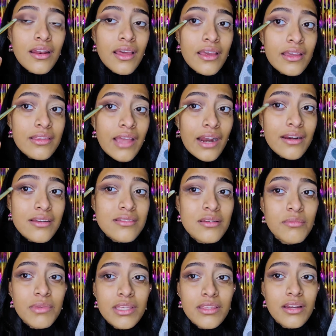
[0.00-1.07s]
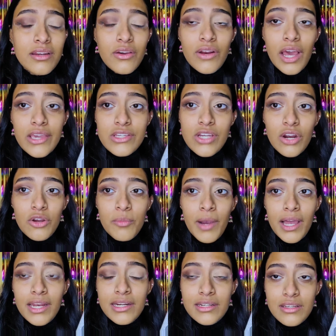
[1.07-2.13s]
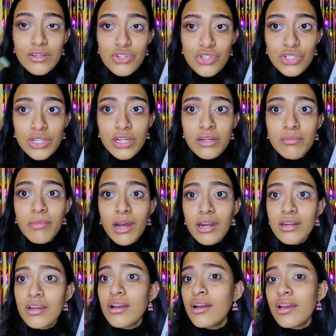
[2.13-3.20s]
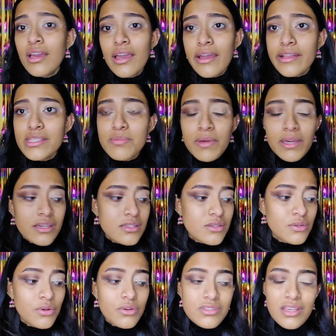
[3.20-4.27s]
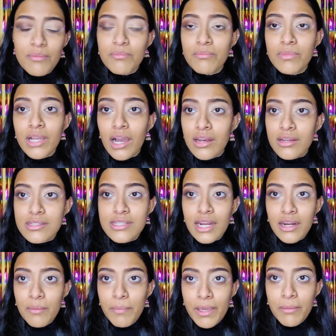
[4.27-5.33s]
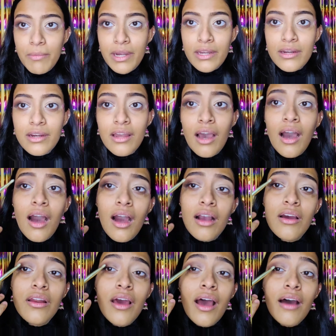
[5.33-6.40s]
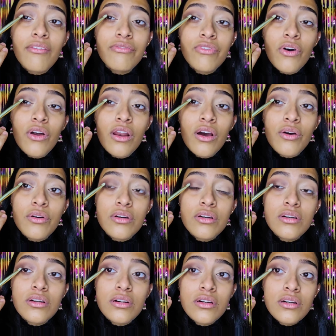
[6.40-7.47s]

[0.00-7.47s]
like that doesn't mean that your eyeshadow palette is shit, but it's because some colors that are pigmented are gonna have fallout.